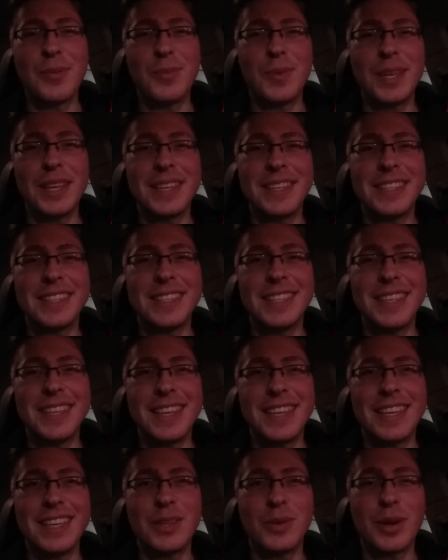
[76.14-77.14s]
is
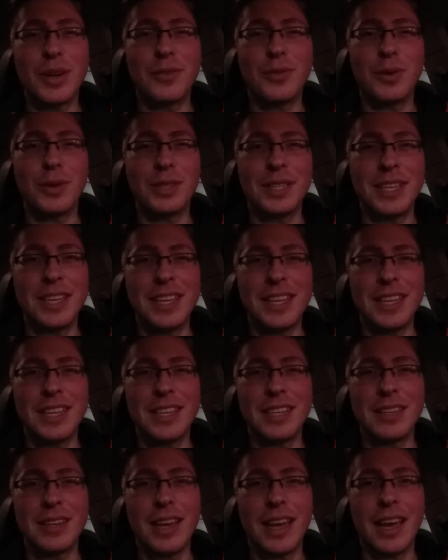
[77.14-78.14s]
the
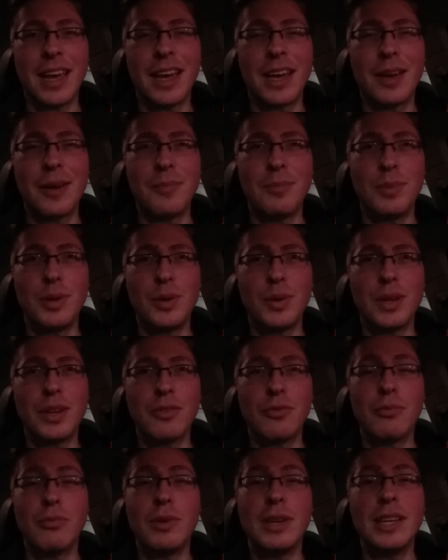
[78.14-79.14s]
2014 Buick
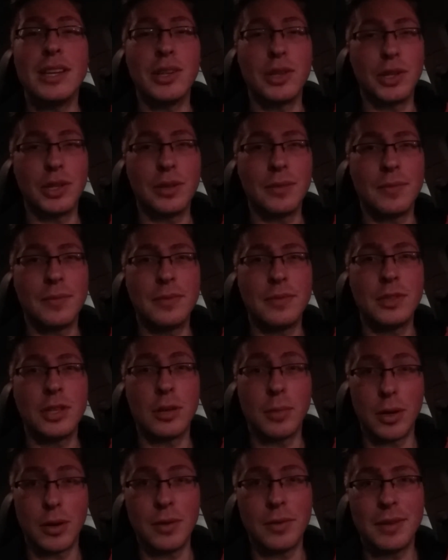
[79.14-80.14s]
Regal
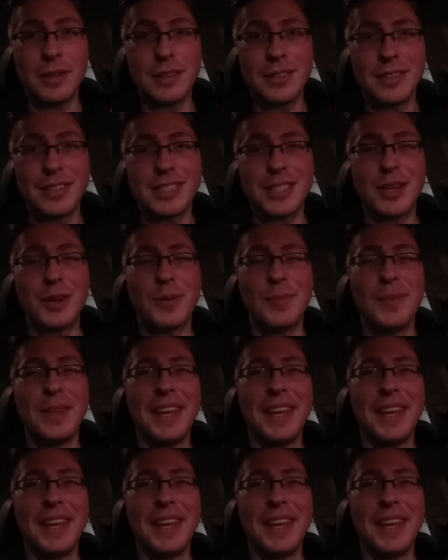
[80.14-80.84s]
Turbo. So